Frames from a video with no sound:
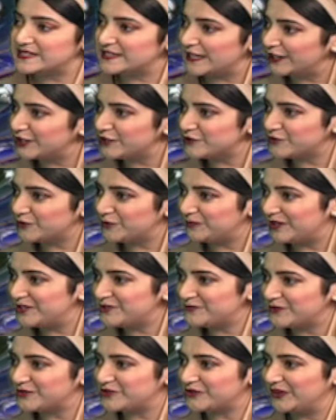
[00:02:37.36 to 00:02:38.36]
Thank you so
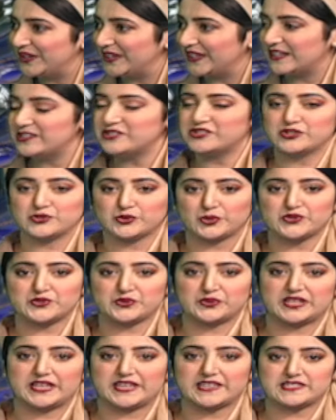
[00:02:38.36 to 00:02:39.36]
much for joining us. She's
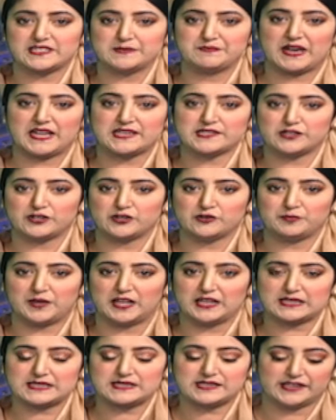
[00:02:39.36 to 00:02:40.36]
also the ex-ambassador of
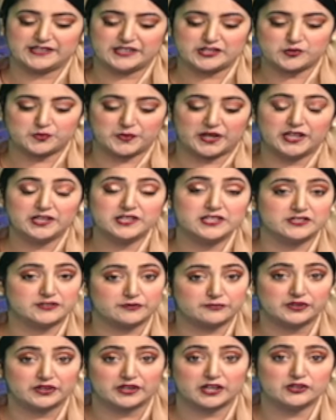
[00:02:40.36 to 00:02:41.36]
Pakistan as well in
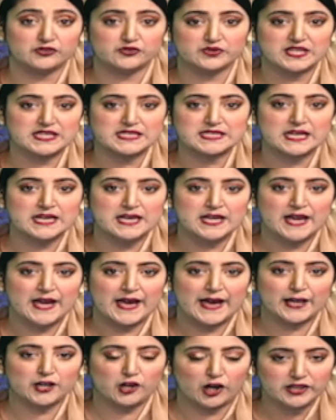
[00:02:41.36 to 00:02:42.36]
different countries.
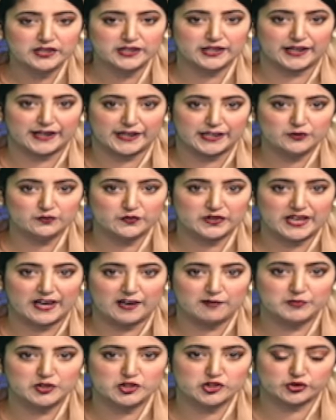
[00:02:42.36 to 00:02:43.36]
And online, we
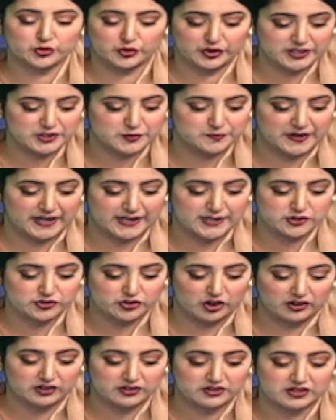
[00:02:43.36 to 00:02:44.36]
have been joined by
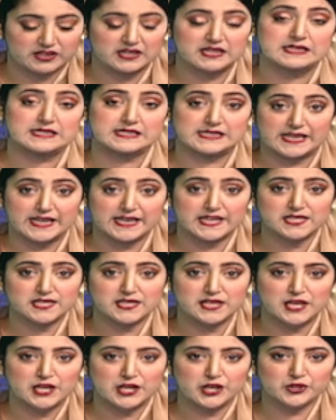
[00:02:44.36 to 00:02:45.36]
Dr. Hasnain,
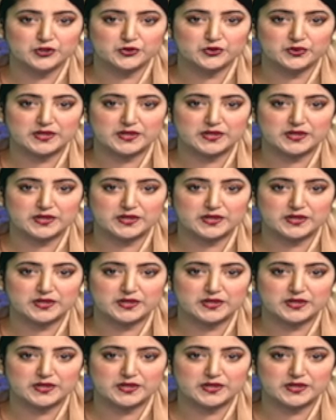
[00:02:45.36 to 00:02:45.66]
who